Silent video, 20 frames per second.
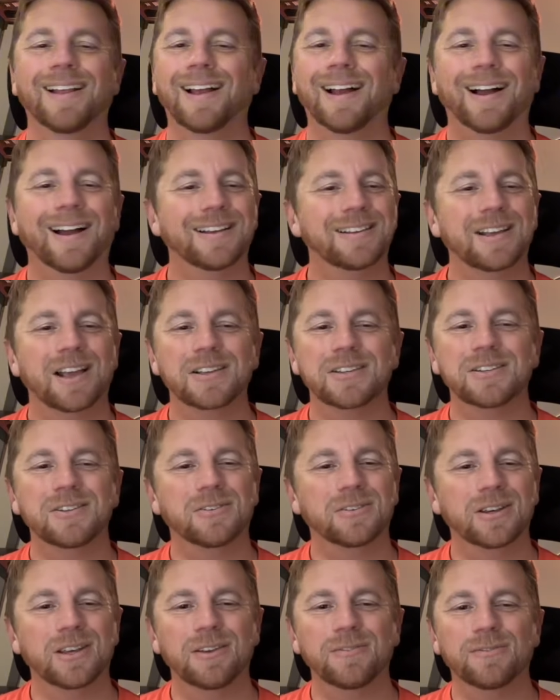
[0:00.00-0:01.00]
I
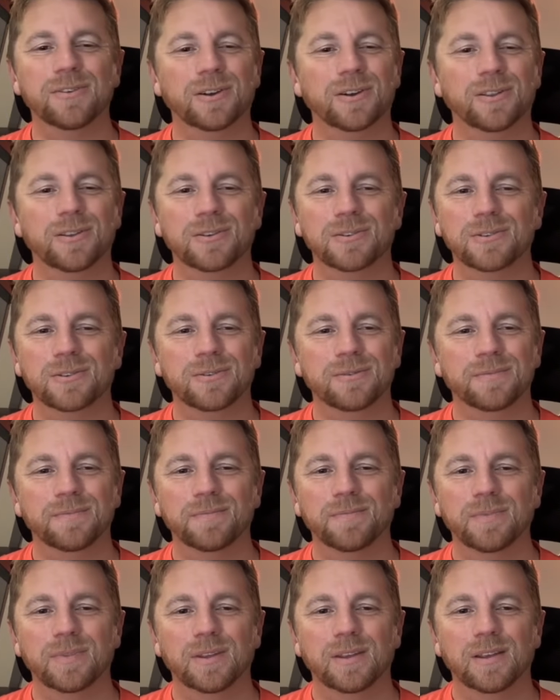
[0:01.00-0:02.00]
still can't figure this
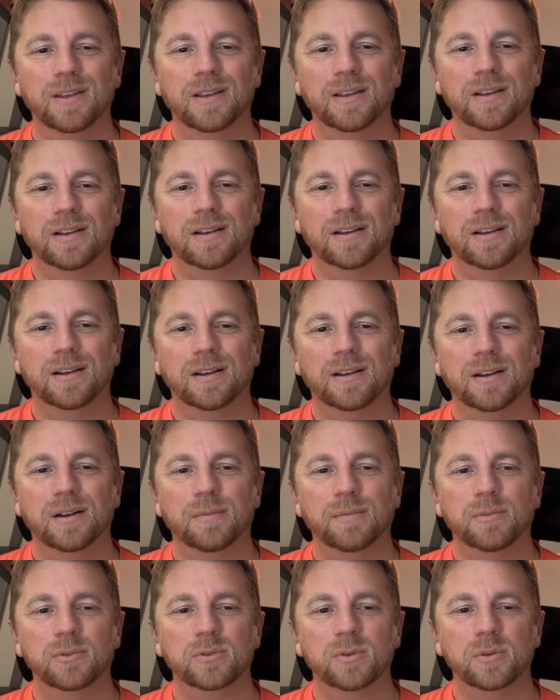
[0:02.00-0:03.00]

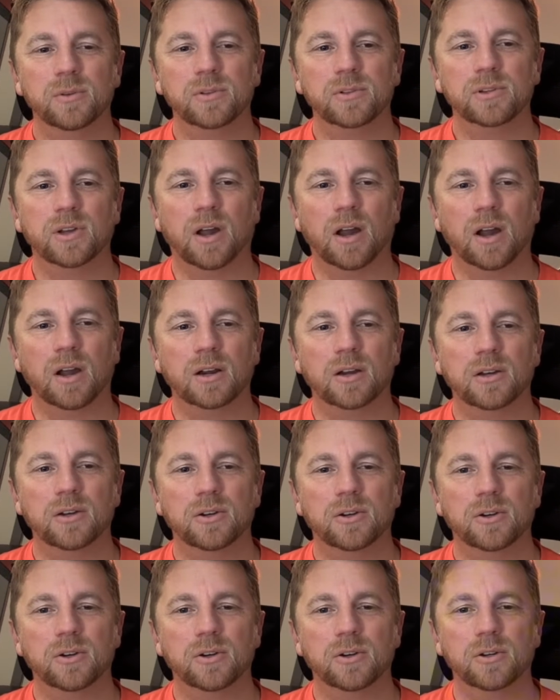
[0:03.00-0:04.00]
out. So talk,
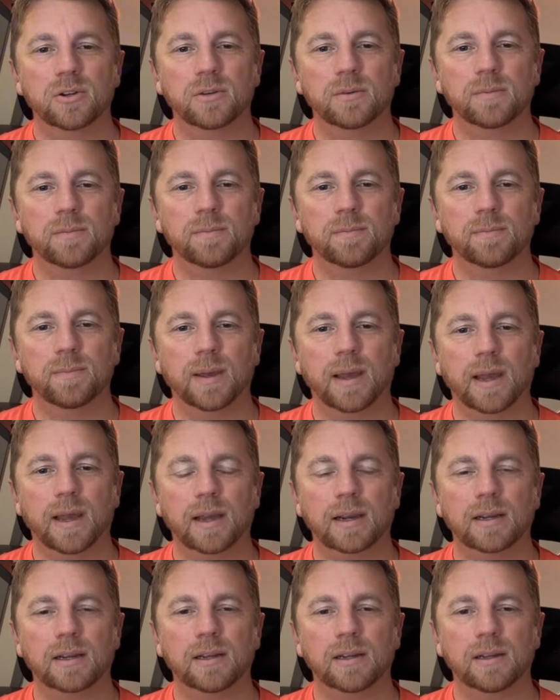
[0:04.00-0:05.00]
dirt,
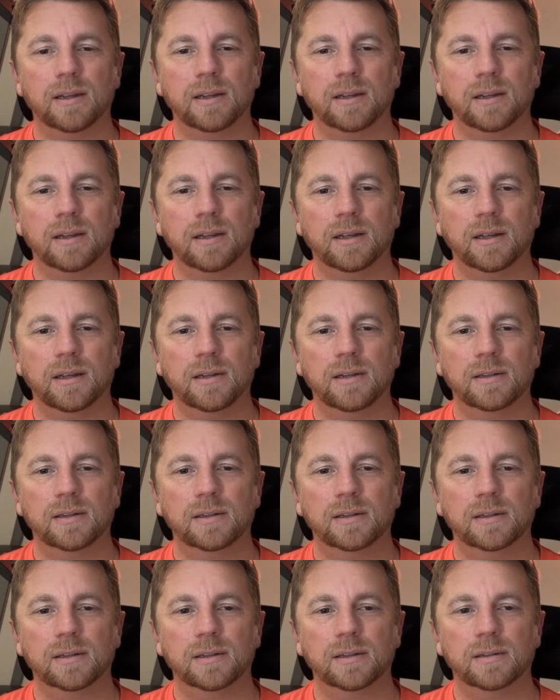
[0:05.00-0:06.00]
pack, and
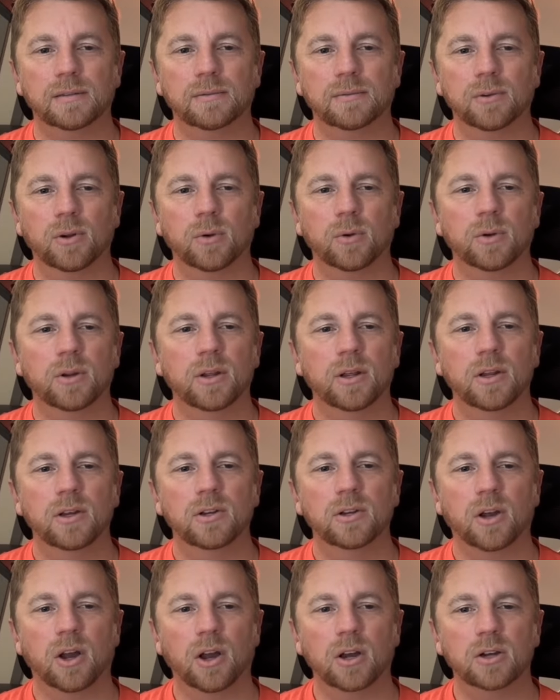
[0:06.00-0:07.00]
no.
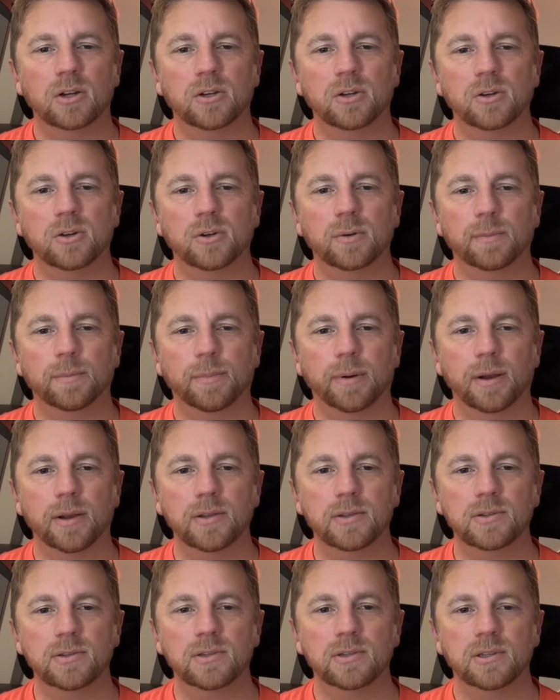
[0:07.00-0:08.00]
Talk, dirt,
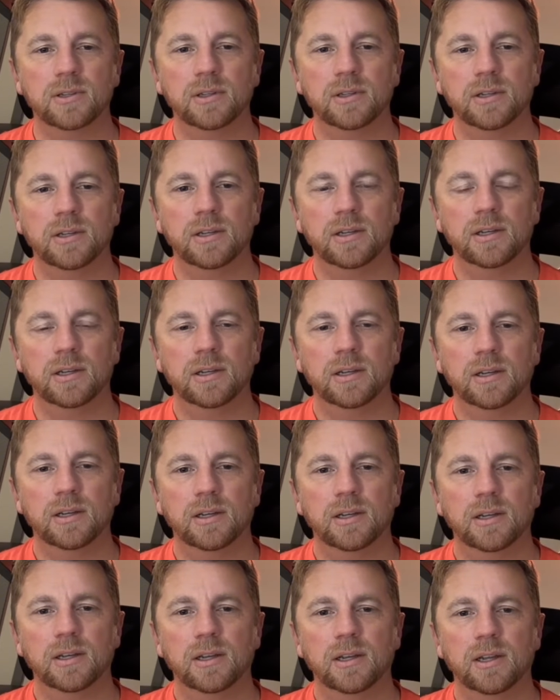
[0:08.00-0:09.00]
buzz,
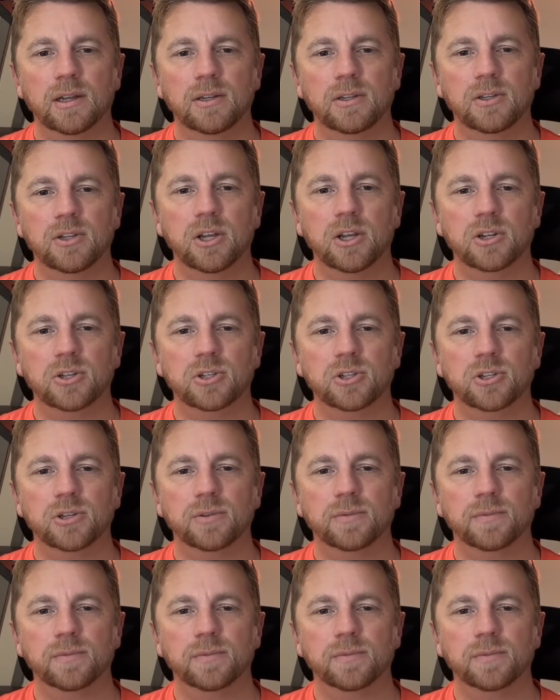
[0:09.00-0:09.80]
and dish.